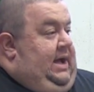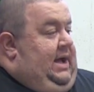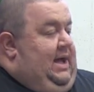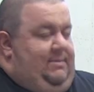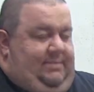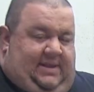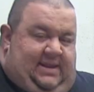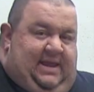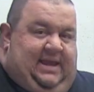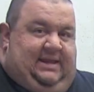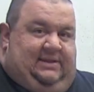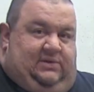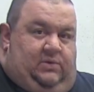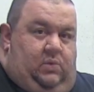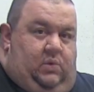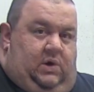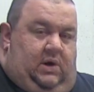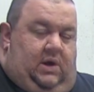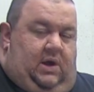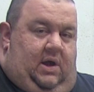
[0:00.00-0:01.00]
I'm going to get to
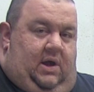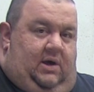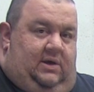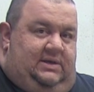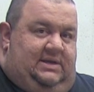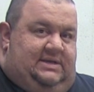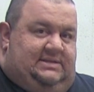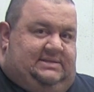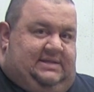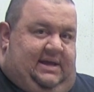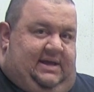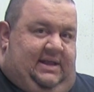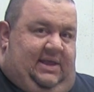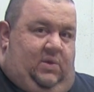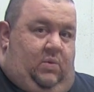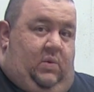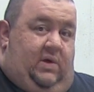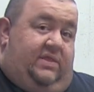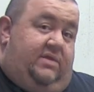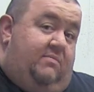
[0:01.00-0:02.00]
work on
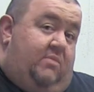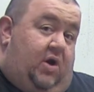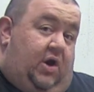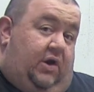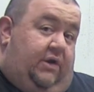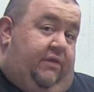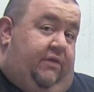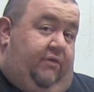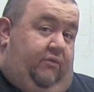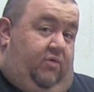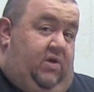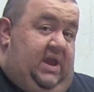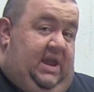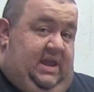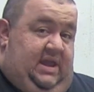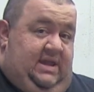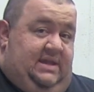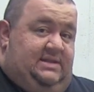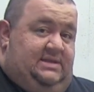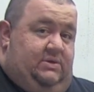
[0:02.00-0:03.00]
designing what the Mark
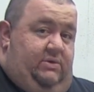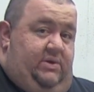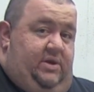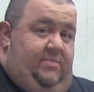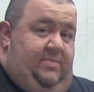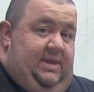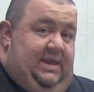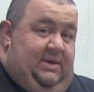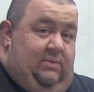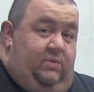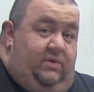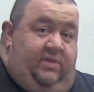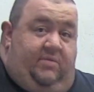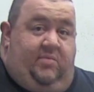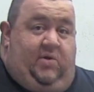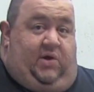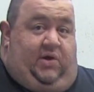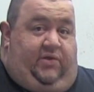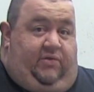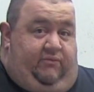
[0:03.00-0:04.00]
III is going to be. Will the
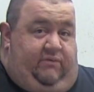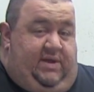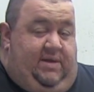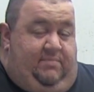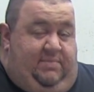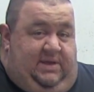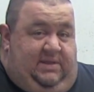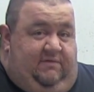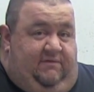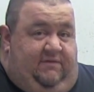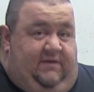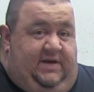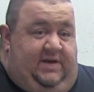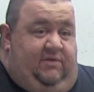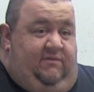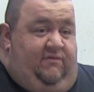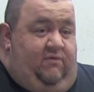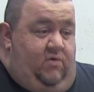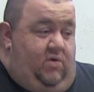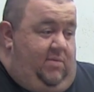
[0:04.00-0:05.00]
Mark III be the
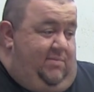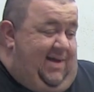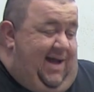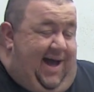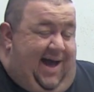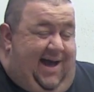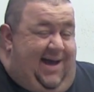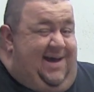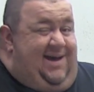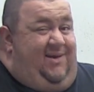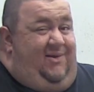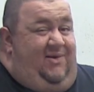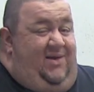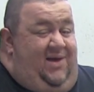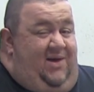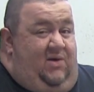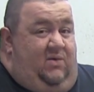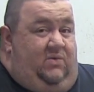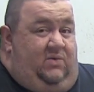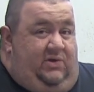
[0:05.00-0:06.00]
final form? I don't
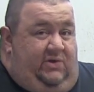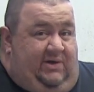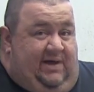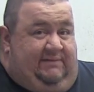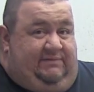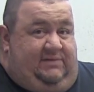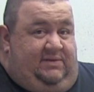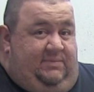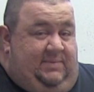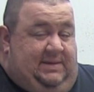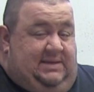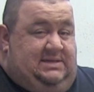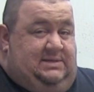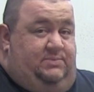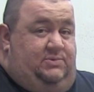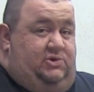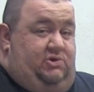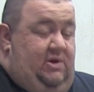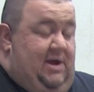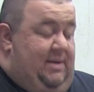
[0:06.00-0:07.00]
know. You'll have to be
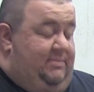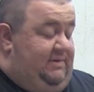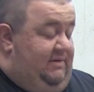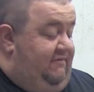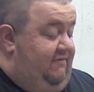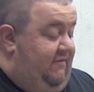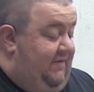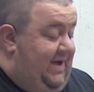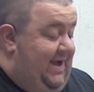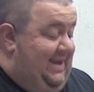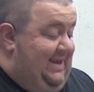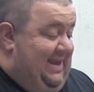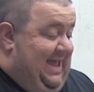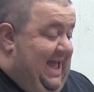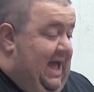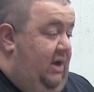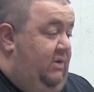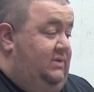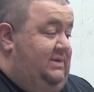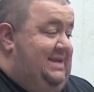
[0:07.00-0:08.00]
subscribed and find
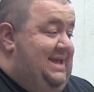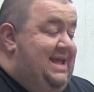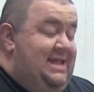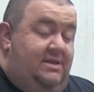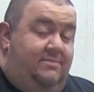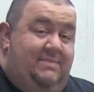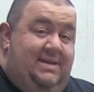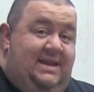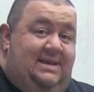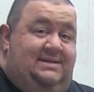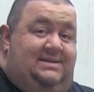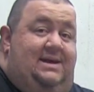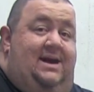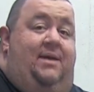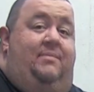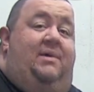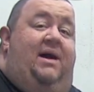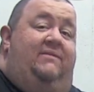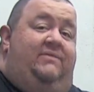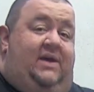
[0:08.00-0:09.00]
out. In the
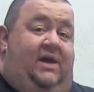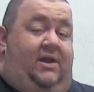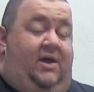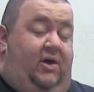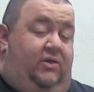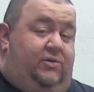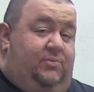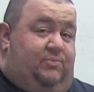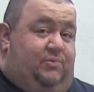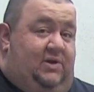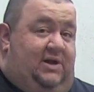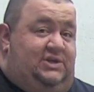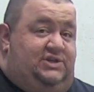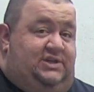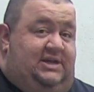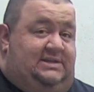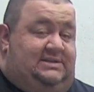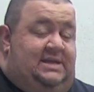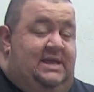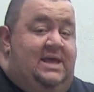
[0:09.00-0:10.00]
meantime, I've got other
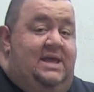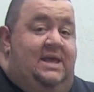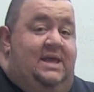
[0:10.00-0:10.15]
projects